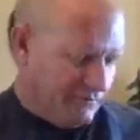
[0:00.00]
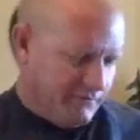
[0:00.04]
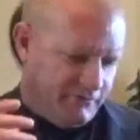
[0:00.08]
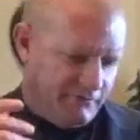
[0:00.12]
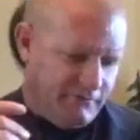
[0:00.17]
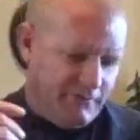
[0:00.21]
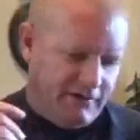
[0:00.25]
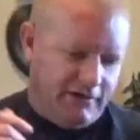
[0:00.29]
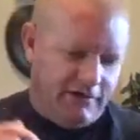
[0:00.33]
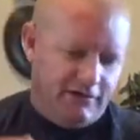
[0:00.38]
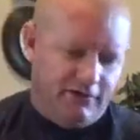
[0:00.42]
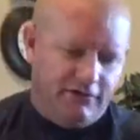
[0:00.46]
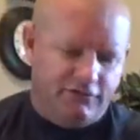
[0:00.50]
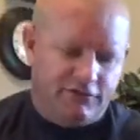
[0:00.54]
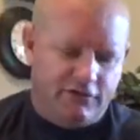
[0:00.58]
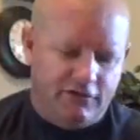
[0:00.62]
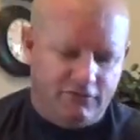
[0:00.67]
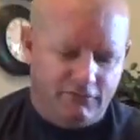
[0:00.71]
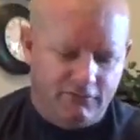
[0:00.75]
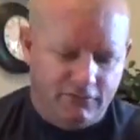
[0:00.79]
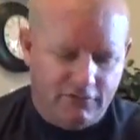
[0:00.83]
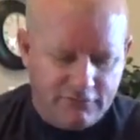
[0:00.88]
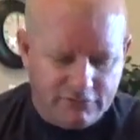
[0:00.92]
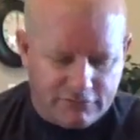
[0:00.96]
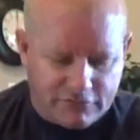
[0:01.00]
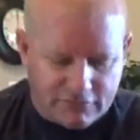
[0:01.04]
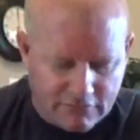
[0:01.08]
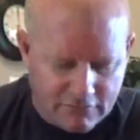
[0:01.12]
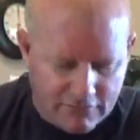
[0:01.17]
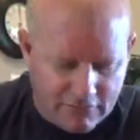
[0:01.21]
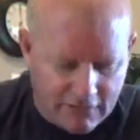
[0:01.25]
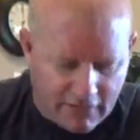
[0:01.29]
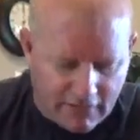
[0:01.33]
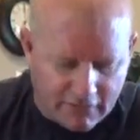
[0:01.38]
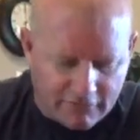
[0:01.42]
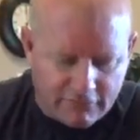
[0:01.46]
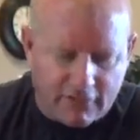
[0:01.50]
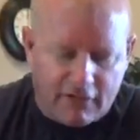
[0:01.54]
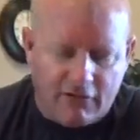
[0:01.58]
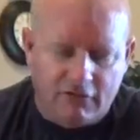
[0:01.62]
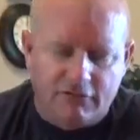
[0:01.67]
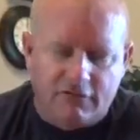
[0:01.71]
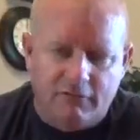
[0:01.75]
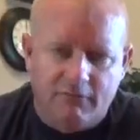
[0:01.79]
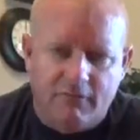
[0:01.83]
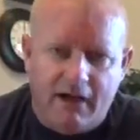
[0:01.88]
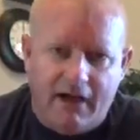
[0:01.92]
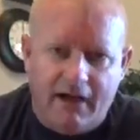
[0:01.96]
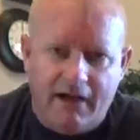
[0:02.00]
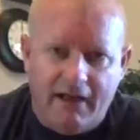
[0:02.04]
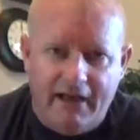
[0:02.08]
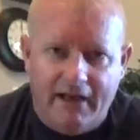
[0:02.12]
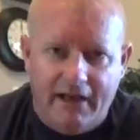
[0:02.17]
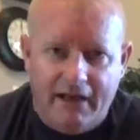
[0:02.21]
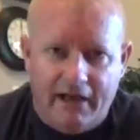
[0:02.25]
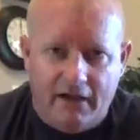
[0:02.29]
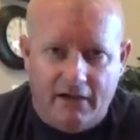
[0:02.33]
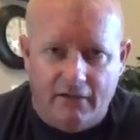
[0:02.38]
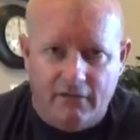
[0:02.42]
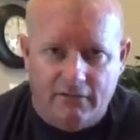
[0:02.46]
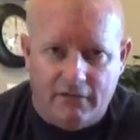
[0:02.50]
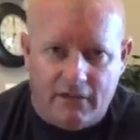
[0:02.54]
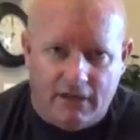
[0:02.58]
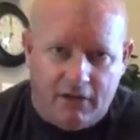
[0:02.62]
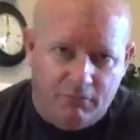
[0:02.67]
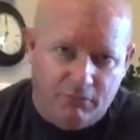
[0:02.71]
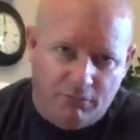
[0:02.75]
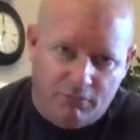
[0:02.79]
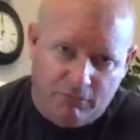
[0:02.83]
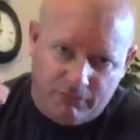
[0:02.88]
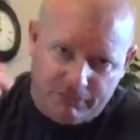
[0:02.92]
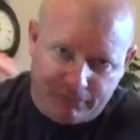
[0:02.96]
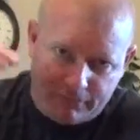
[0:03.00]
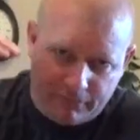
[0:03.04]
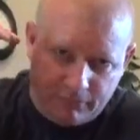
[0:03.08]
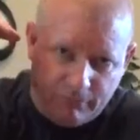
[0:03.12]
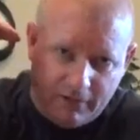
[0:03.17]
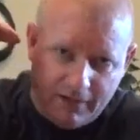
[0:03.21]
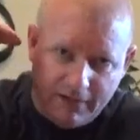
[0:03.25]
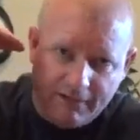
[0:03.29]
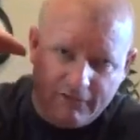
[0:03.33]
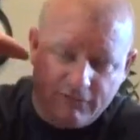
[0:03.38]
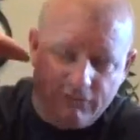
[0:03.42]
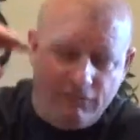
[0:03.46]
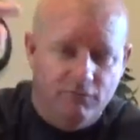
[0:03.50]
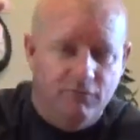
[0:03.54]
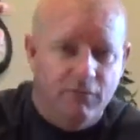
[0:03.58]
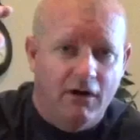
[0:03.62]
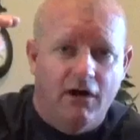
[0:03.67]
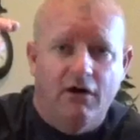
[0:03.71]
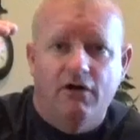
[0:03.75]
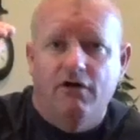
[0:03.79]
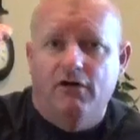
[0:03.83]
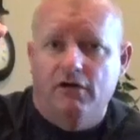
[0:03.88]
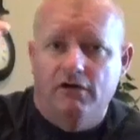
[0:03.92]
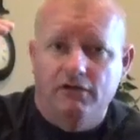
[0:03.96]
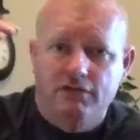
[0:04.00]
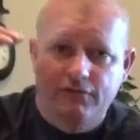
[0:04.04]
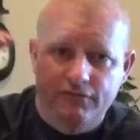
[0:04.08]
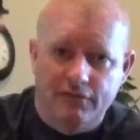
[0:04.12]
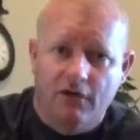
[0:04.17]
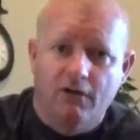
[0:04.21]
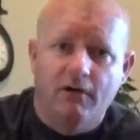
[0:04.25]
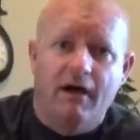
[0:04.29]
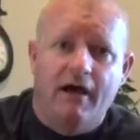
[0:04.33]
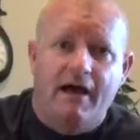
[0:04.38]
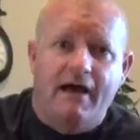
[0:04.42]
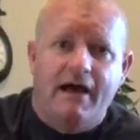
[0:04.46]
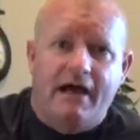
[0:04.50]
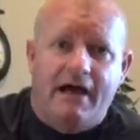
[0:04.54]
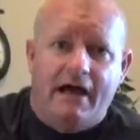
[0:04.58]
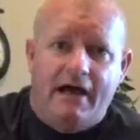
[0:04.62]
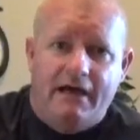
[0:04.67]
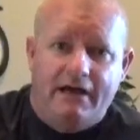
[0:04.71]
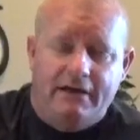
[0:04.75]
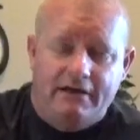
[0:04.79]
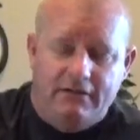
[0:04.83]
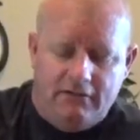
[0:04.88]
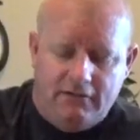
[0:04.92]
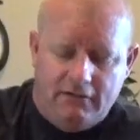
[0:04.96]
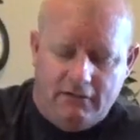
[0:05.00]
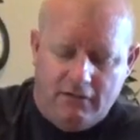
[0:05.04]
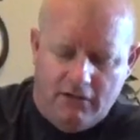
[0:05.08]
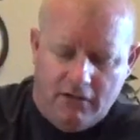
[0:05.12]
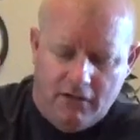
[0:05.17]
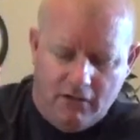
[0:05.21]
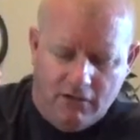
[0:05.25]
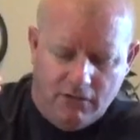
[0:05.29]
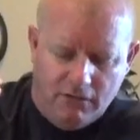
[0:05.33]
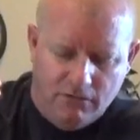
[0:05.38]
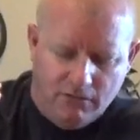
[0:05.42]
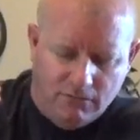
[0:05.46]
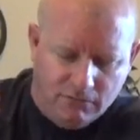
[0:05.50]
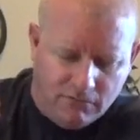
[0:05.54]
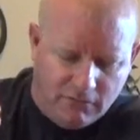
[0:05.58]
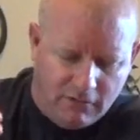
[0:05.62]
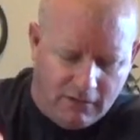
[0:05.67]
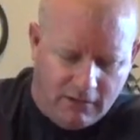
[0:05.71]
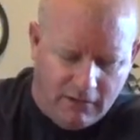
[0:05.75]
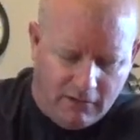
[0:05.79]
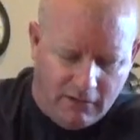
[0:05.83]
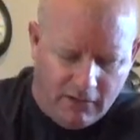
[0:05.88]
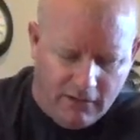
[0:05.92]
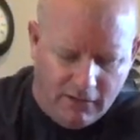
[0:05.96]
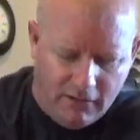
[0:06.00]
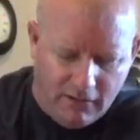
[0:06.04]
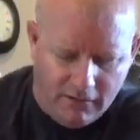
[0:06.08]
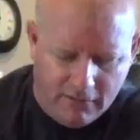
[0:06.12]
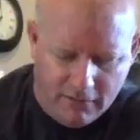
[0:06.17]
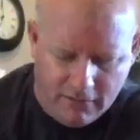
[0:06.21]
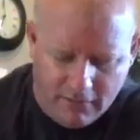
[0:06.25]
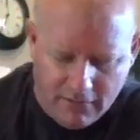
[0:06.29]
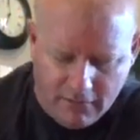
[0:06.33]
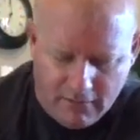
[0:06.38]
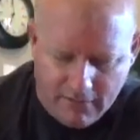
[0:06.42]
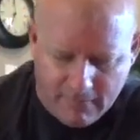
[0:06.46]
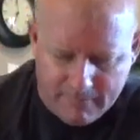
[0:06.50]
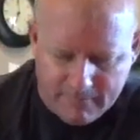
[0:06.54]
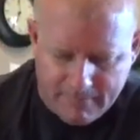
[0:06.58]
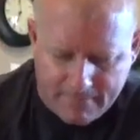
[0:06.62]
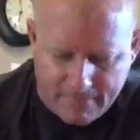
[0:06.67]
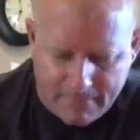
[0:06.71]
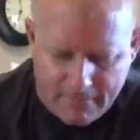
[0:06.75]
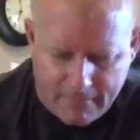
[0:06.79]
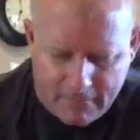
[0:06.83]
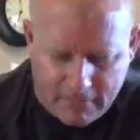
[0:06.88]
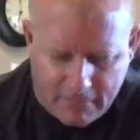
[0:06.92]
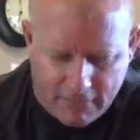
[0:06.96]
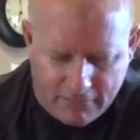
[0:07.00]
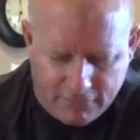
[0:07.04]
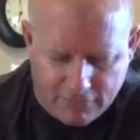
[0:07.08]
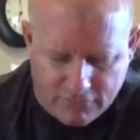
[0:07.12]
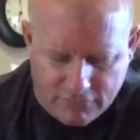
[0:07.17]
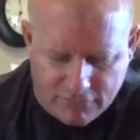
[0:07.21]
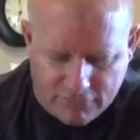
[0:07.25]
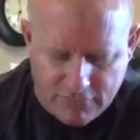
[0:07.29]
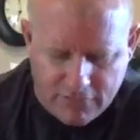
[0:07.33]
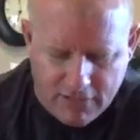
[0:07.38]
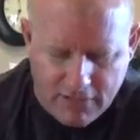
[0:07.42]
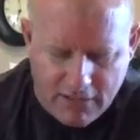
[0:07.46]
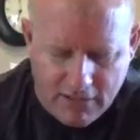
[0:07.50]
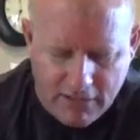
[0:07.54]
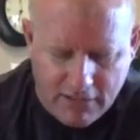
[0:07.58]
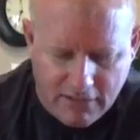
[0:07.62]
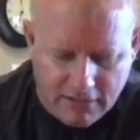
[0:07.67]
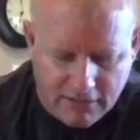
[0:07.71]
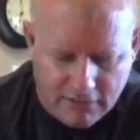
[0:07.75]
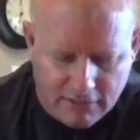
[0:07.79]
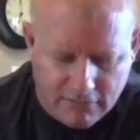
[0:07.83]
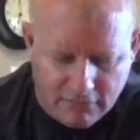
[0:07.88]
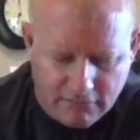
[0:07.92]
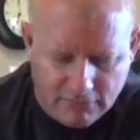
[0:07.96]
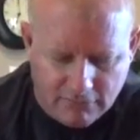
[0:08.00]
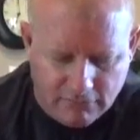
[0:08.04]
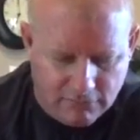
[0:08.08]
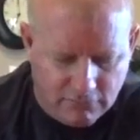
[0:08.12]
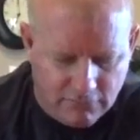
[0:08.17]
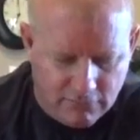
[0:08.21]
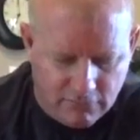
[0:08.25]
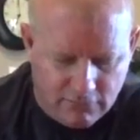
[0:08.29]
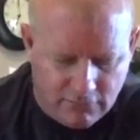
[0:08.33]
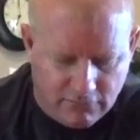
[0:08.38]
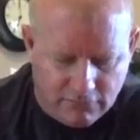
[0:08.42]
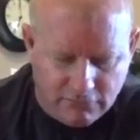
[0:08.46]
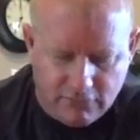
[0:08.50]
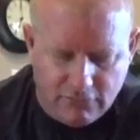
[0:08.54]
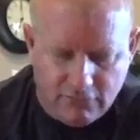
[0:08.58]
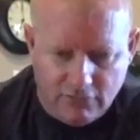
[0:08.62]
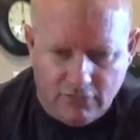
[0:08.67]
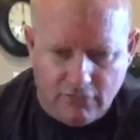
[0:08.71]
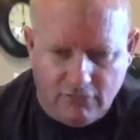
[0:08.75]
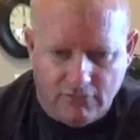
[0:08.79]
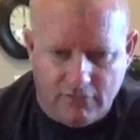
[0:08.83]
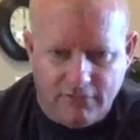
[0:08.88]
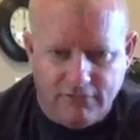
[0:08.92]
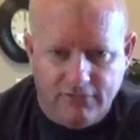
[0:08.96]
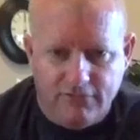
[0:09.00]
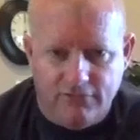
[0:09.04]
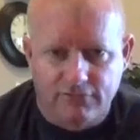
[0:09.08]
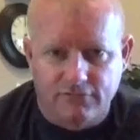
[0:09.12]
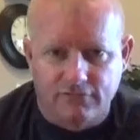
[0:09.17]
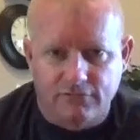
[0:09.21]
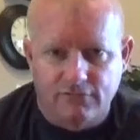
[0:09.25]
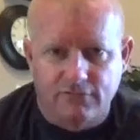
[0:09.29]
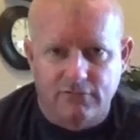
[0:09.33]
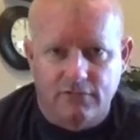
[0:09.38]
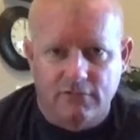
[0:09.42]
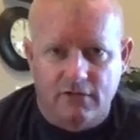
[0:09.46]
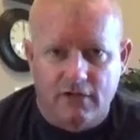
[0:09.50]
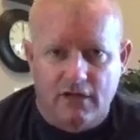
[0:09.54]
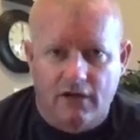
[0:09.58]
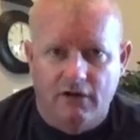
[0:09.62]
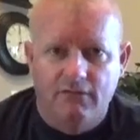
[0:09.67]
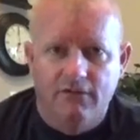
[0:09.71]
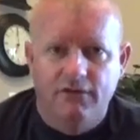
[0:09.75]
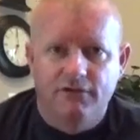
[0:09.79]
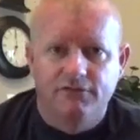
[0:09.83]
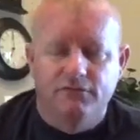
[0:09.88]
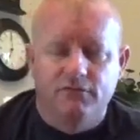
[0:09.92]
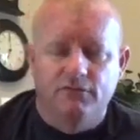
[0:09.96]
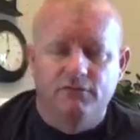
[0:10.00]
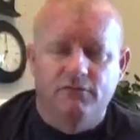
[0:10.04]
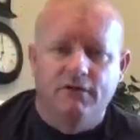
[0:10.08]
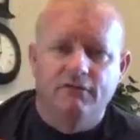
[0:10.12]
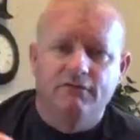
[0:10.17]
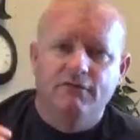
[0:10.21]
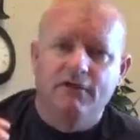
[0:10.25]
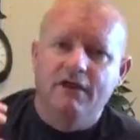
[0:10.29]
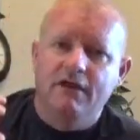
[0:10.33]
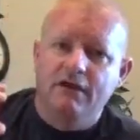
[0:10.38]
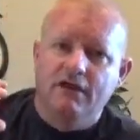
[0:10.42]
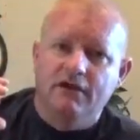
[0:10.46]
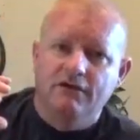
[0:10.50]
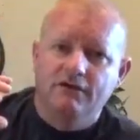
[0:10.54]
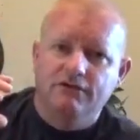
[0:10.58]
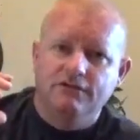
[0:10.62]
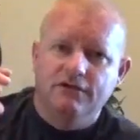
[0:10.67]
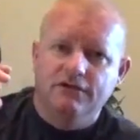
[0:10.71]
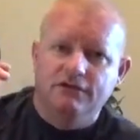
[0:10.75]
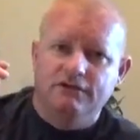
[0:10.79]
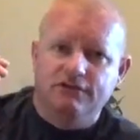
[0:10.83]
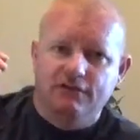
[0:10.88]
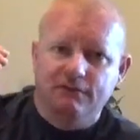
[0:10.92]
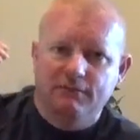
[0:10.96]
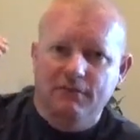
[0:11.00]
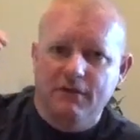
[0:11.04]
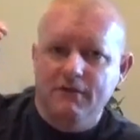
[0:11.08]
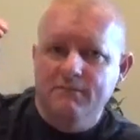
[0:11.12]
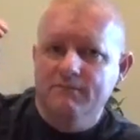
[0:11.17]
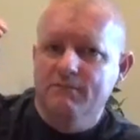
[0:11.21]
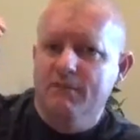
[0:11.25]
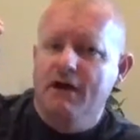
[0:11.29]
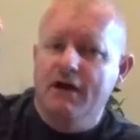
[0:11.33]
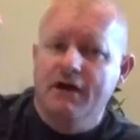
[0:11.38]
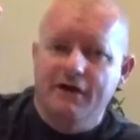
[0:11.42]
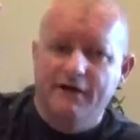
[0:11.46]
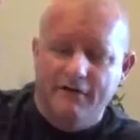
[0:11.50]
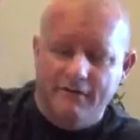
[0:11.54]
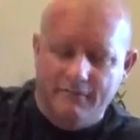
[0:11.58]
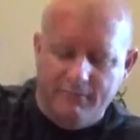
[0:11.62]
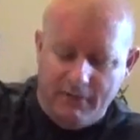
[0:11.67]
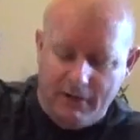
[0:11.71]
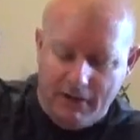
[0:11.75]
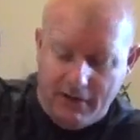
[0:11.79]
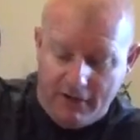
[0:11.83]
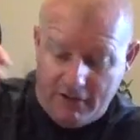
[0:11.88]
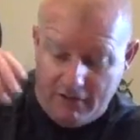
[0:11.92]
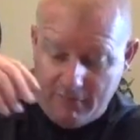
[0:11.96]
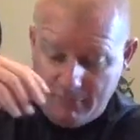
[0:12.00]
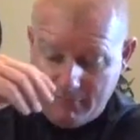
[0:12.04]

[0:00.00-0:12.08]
my videos here recently, I talked about how I want to raise the bar so high, you know, and just get it, you know, I just always want my videos just to be better and better